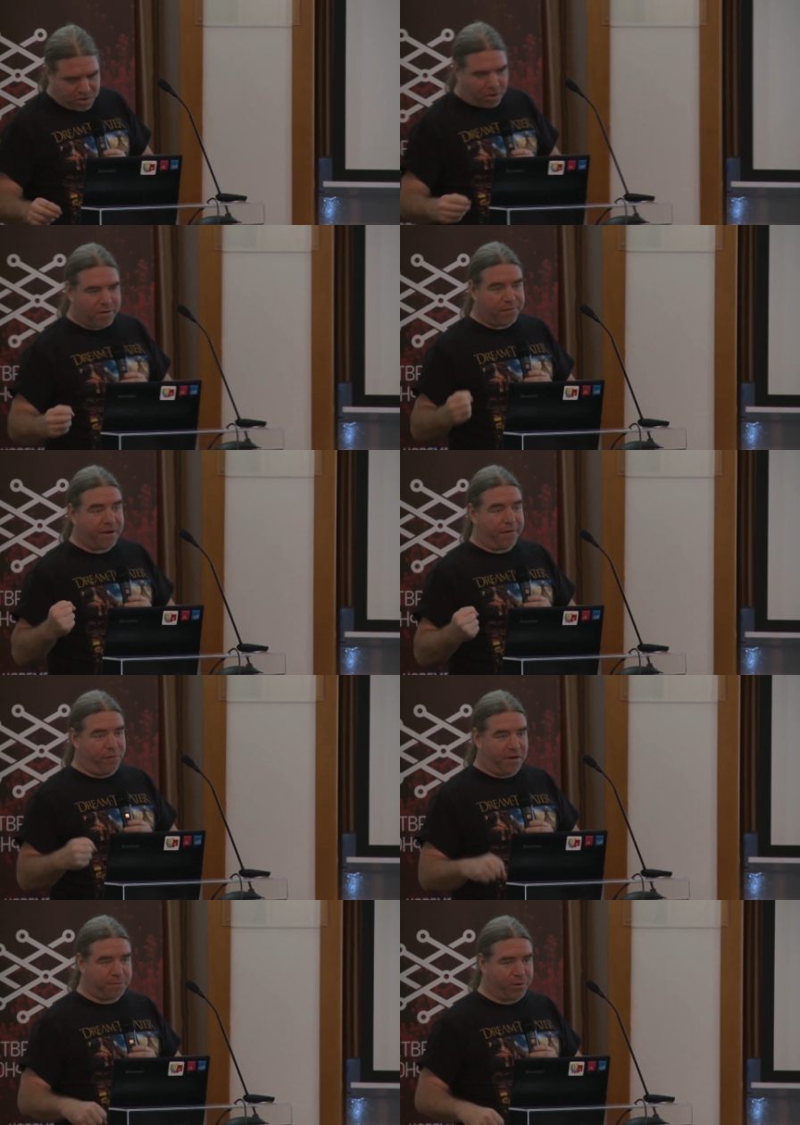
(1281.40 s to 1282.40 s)
not a very
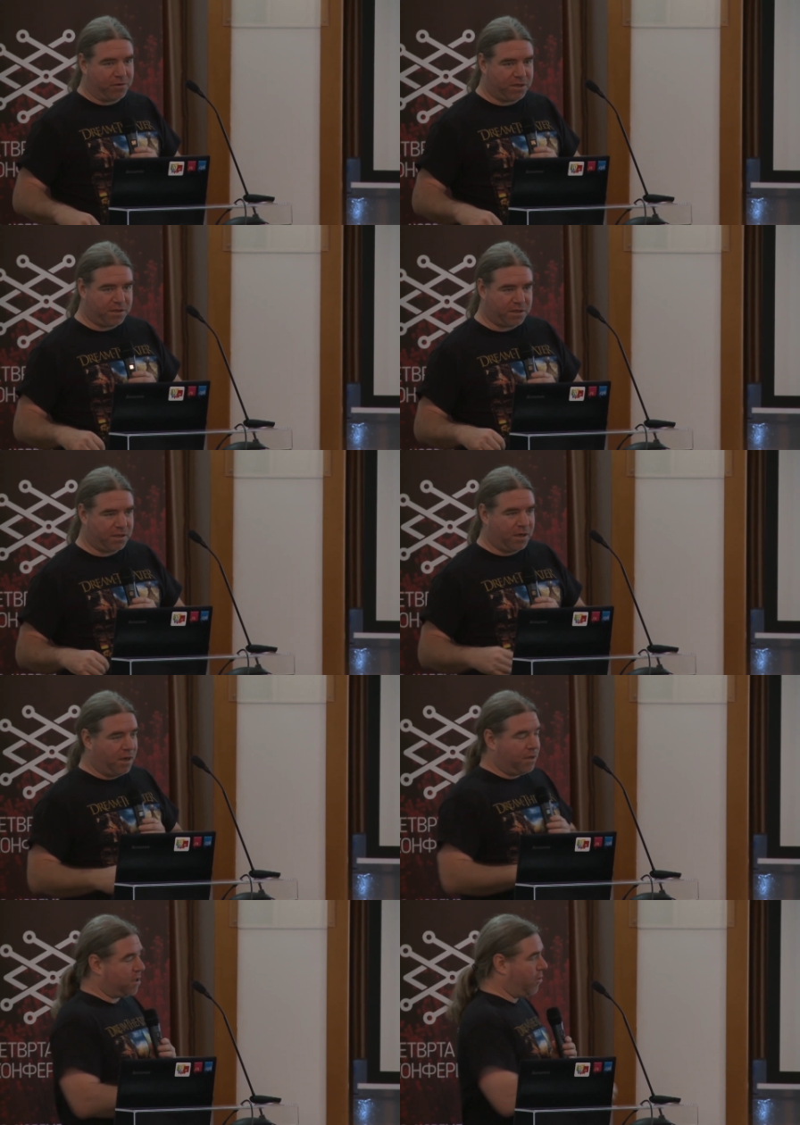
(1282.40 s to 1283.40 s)
fast process.
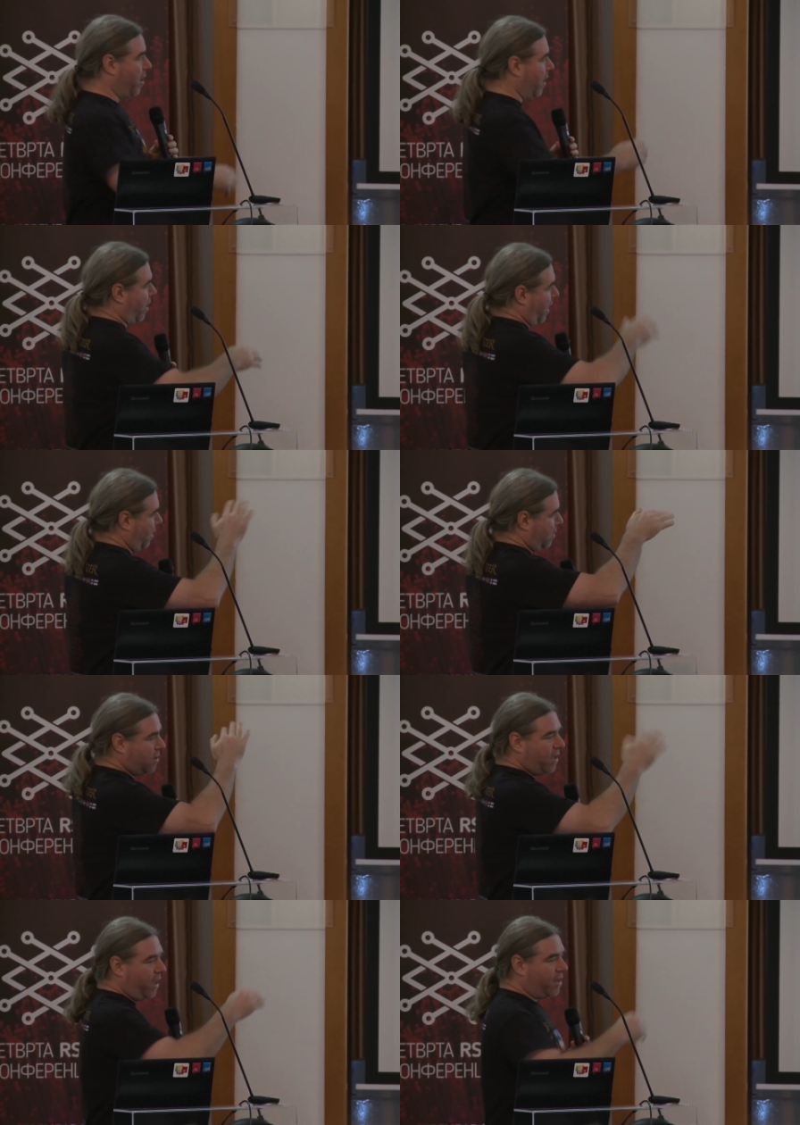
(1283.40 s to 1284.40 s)
So here
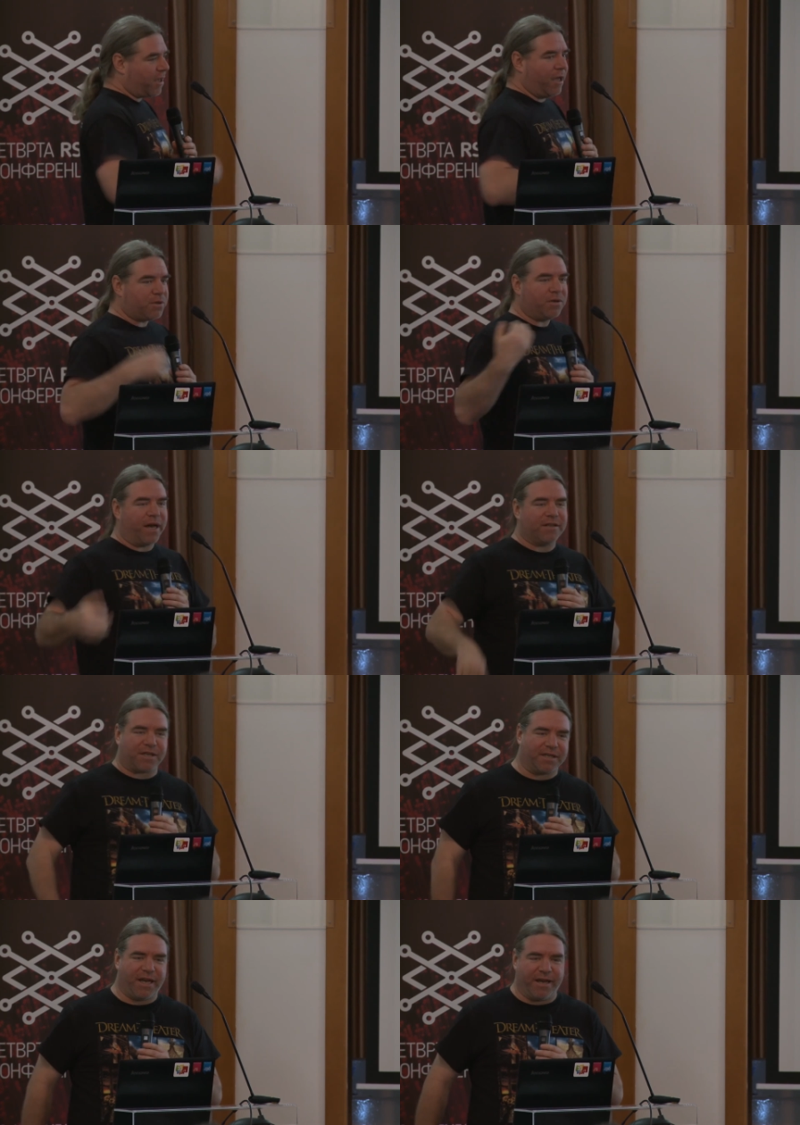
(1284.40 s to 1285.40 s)
it keeps you
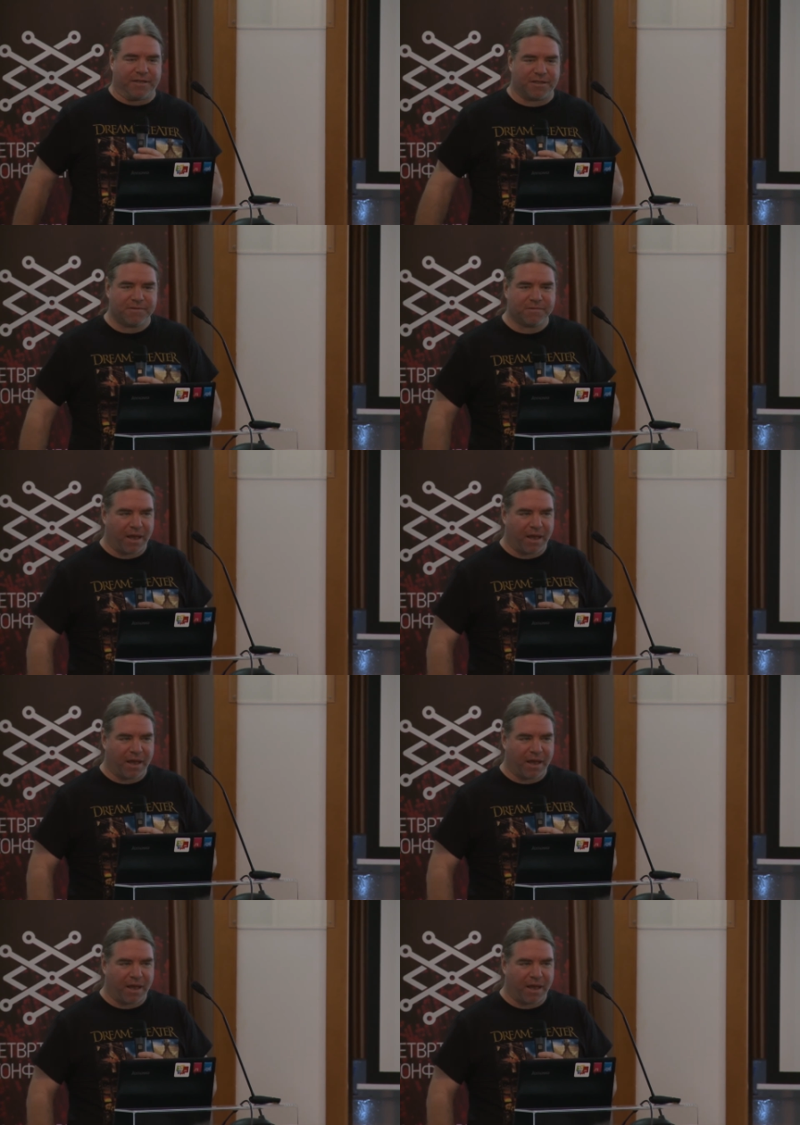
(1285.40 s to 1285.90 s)
entertained,